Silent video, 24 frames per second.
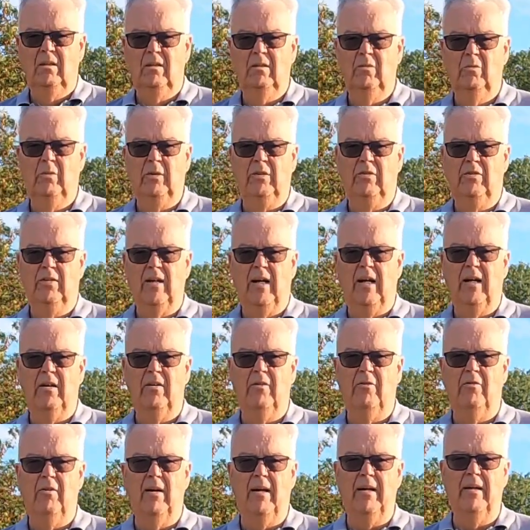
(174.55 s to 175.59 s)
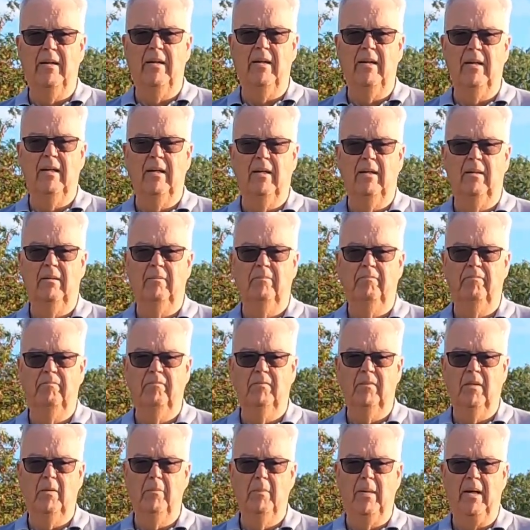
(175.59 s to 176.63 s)
We started running
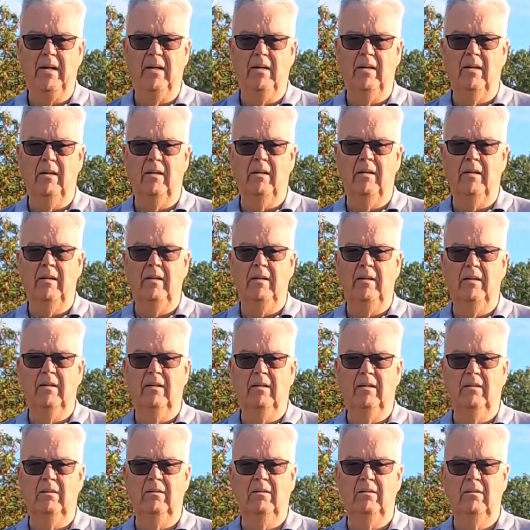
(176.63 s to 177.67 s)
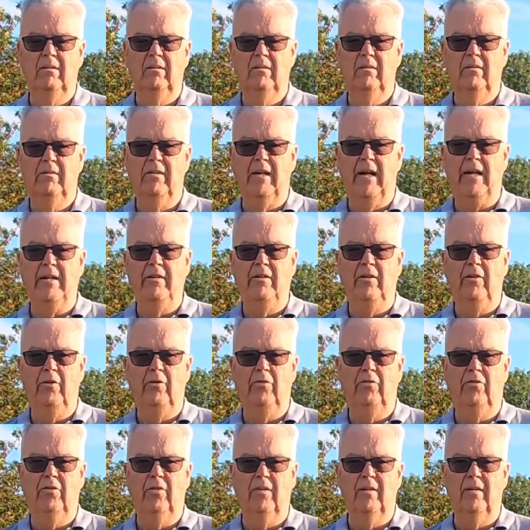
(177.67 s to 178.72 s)
immediately 10
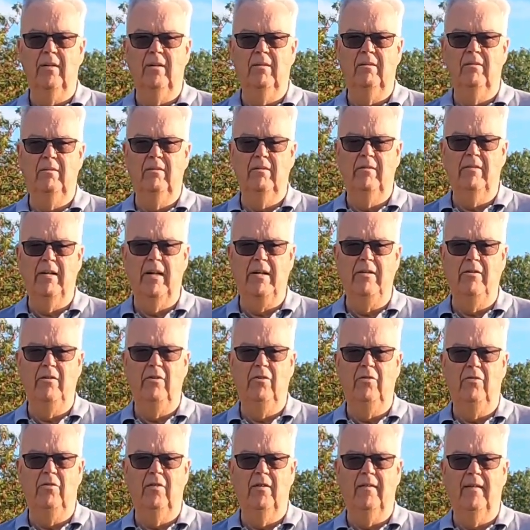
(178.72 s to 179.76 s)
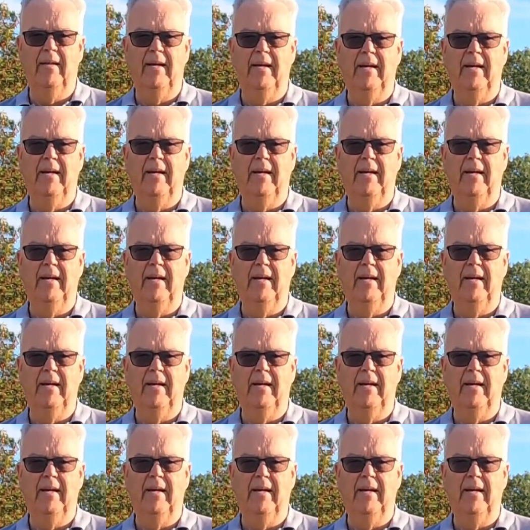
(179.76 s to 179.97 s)
ewes to the